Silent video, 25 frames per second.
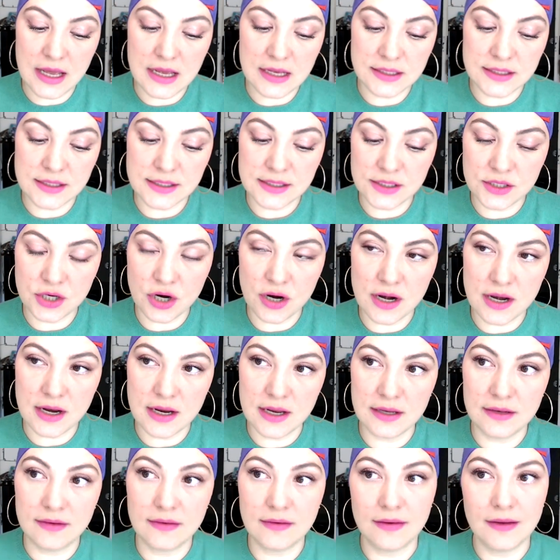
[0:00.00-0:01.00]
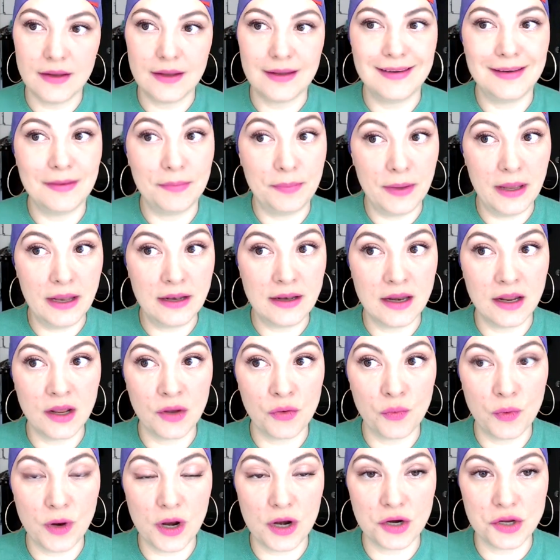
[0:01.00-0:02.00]
started,
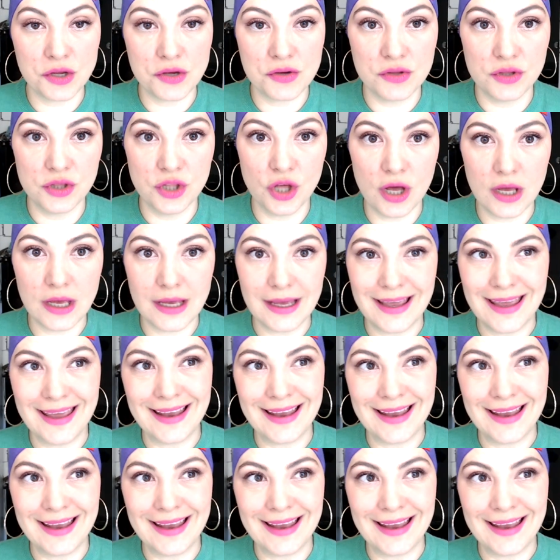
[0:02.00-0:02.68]
depending where you look,